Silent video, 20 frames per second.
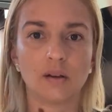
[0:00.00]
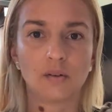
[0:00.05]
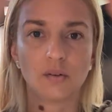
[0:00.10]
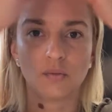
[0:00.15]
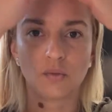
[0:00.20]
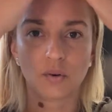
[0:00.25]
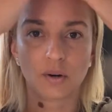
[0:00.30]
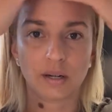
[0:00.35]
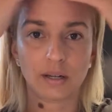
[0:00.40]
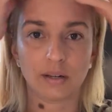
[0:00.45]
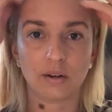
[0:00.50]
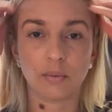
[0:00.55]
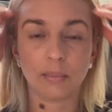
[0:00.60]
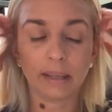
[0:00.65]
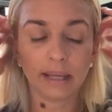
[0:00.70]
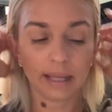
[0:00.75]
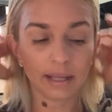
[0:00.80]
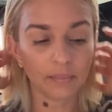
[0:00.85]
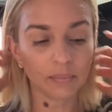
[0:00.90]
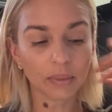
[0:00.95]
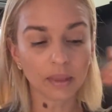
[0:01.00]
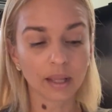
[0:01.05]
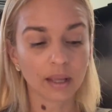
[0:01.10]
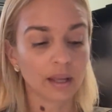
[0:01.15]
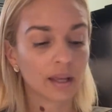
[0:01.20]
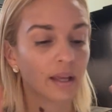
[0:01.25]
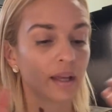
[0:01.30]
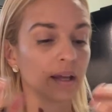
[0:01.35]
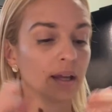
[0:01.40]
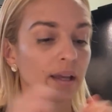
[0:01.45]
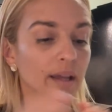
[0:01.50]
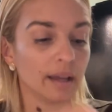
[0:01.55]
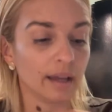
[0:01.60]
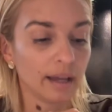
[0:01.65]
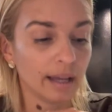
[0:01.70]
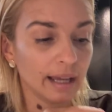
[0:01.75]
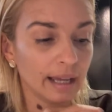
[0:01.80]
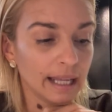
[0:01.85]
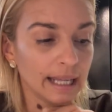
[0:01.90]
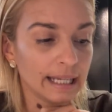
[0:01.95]
in the lobby for a little bit.
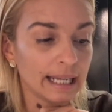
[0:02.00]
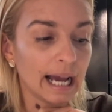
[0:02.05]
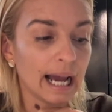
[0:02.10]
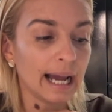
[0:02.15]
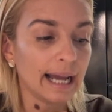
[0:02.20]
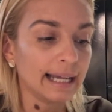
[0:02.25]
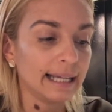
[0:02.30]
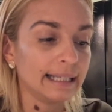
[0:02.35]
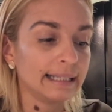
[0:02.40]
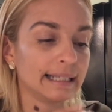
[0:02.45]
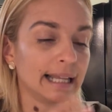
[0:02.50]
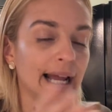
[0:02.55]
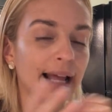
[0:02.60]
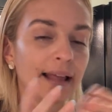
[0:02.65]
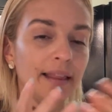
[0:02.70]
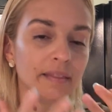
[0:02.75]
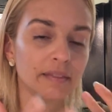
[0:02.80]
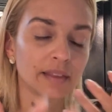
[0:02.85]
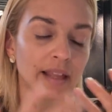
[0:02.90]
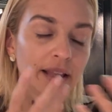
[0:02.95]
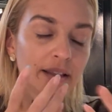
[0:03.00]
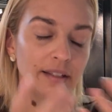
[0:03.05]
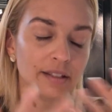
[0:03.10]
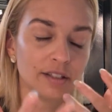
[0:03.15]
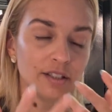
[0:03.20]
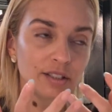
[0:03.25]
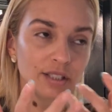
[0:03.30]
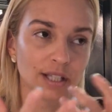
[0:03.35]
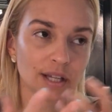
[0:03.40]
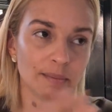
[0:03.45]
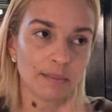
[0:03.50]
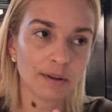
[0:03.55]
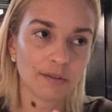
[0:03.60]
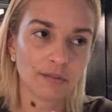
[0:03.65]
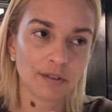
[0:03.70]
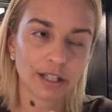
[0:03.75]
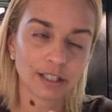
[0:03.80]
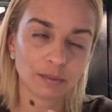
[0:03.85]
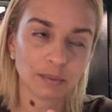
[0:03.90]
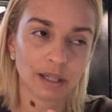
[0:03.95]
And that just
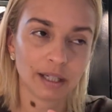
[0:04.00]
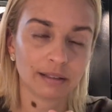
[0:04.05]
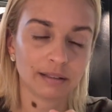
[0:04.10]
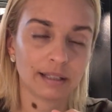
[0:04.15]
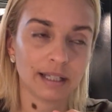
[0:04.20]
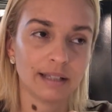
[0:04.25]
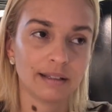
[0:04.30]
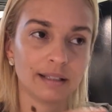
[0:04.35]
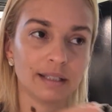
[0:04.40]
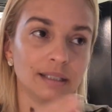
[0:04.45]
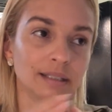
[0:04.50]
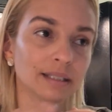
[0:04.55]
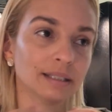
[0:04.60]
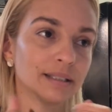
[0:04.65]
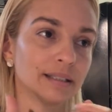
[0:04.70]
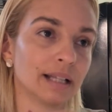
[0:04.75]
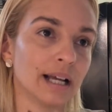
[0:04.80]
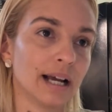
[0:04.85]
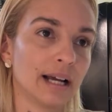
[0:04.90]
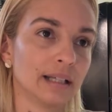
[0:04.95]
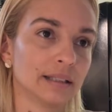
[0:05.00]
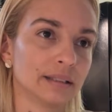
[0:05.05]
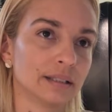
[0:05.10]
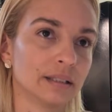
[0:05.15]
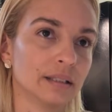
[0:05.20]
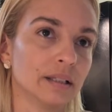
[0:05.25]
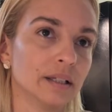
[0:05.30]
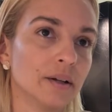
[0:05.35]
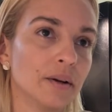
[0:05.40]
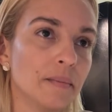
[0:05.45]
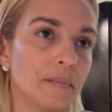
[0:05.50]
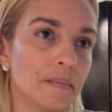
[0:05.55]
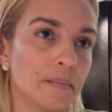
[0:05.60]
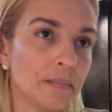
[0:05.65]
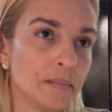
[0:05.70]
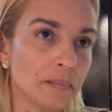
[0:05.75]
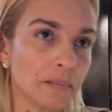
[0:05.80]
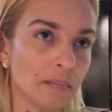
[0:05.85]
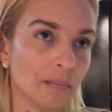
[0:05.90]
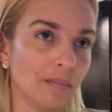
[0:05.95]
gave me a flashback that this is not
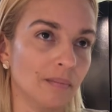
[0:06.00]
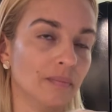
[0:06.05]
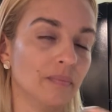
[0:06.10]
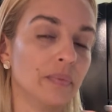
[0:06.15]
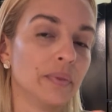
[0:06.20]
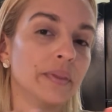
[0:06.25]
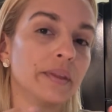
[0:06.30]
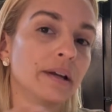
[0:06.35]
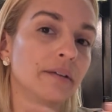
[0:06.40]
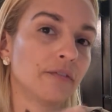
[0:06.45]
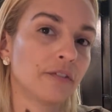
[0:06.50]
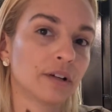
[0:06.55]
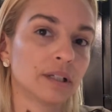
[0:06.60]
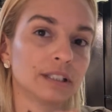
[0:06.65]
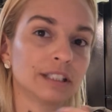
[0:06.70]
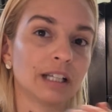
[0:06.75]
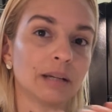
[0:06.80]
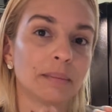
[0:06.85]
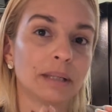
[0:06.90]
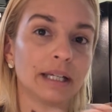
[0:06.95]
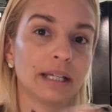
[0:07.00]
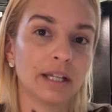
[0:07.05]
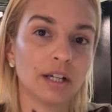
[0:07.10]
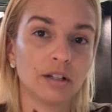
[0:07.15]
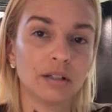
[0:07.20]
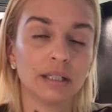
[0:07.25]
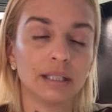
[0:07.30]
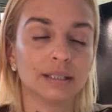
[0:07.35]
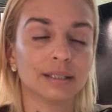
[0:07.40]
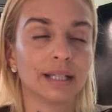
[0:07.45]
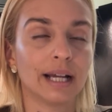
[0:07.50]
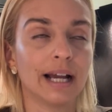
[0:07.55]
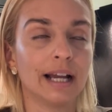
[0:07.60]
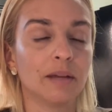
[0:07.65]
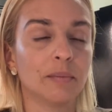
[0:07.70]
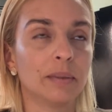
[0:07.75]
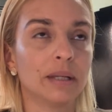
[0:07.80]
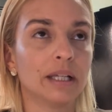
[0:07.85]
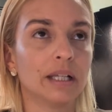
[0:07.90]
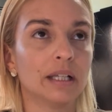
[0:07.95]
the first time I hear
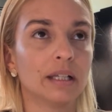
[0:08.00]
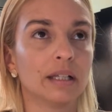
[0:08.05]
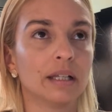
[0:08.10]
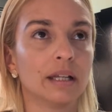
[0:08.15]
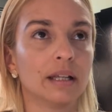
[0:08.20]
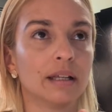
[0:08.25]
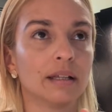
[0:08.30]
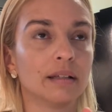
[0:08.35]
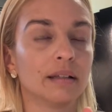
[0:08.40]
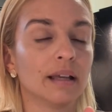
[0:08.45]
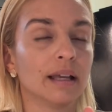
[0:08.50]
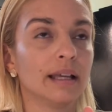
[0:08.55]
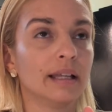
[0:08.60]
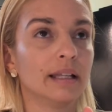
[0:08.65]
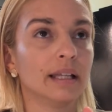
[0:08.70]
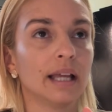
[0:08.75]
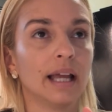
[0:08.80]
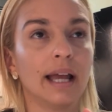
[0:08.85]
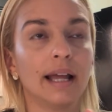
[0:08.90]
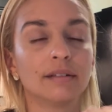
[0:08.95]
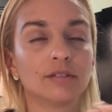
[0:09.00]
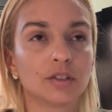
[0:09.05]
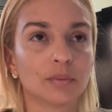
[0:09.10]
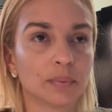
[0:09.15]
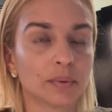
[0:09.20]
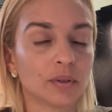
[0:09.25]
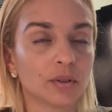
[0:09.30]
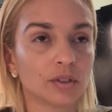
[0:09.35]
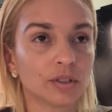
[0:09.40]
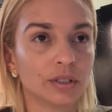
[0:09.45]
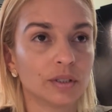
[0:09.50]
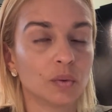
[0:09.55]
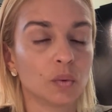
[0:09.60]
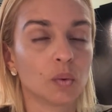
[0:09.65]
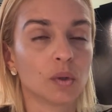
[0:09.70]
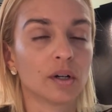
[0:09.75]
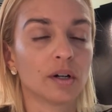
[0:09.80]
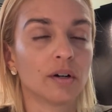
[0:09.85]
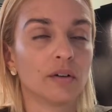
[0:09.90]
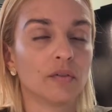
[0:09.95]
this. I've been in the
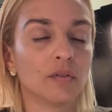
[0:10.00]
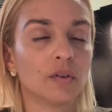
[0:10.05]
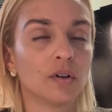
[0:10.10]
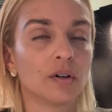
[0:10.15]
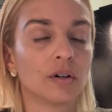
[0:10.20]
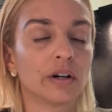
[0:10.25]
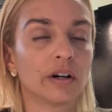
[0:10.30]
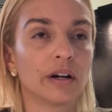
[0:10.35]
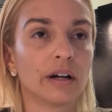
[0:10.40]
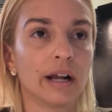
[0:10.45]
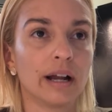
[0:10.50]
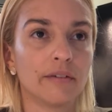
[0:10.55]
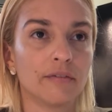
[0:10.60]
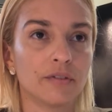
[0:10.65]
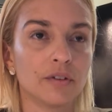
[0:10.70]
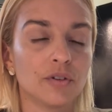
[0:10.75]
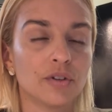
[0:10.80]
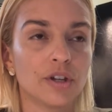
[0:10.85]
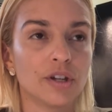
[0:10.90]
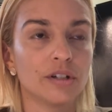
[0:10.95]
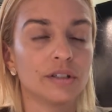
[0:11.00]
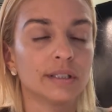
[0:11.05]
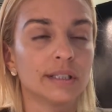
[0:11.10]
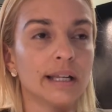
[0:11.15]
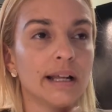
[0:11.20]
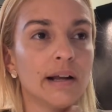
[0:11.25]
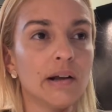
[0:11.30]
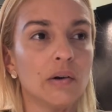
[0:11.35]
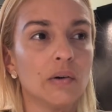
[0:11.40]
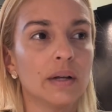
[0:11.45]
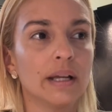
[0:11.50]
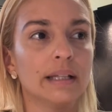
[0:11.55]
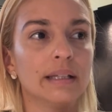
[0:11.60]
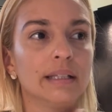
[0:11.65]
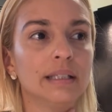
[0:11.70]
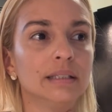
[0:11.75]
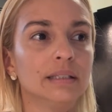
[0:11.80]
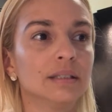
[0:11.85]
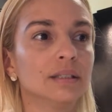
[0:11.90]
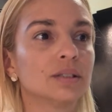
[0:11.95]
entrepreneurship world for a few years now,
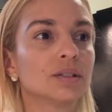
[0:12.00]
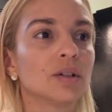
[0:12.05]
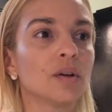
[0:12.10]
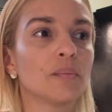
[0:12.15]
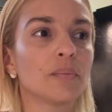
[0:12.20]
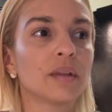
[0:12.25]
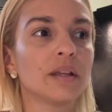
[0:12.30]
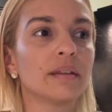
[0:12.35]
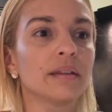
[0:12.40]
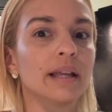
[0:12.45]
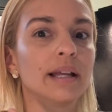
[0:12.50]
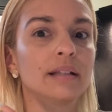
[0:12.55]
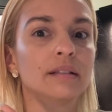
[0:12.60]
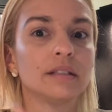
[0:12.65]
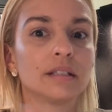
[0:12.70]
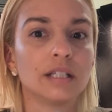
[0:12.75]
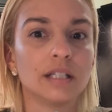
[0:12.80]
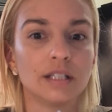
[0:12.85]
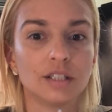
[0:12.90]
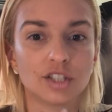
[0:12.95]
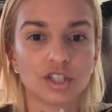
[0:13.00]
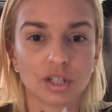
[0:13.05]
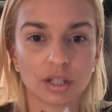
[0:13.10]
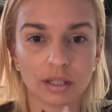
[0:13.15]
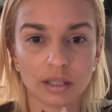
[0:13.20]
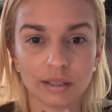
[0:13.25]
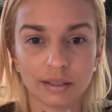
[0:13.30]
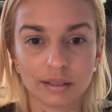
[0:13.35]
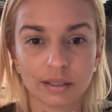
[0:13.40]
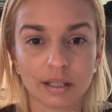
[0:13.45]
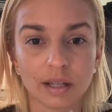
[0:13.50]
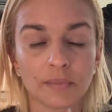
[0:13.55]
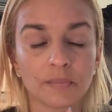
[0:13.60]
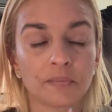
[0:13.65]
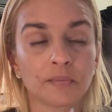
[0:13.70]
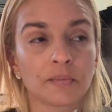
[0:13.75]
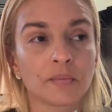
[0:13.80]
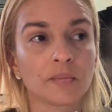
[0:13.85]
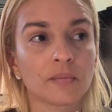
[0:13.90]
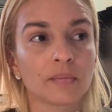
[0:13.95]
and this is something they teach us